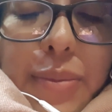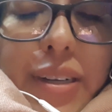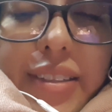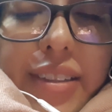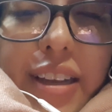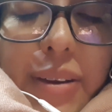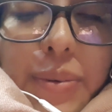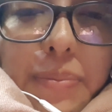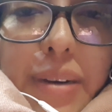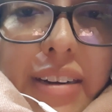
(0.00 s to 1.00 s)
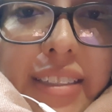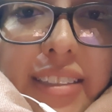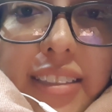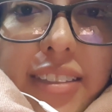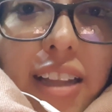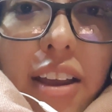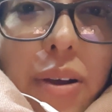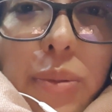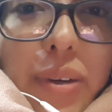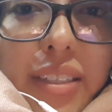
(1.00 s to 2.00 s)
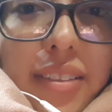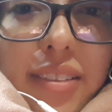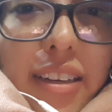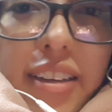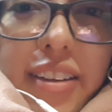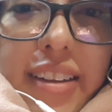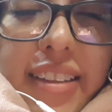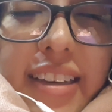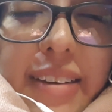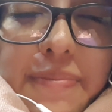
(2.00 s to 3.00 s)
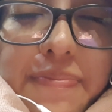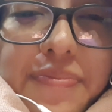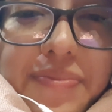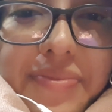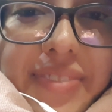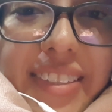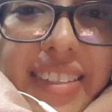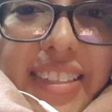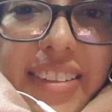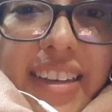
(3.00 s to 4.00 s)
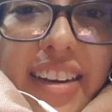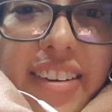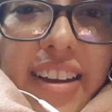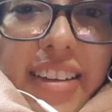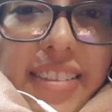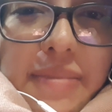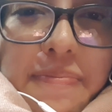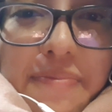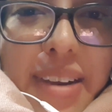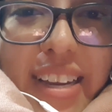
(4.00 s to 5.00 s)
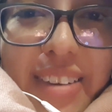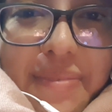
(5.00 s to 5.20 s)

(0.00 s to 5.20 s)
Well, no, Paris is not always a good idea. See you later, guys. Bye.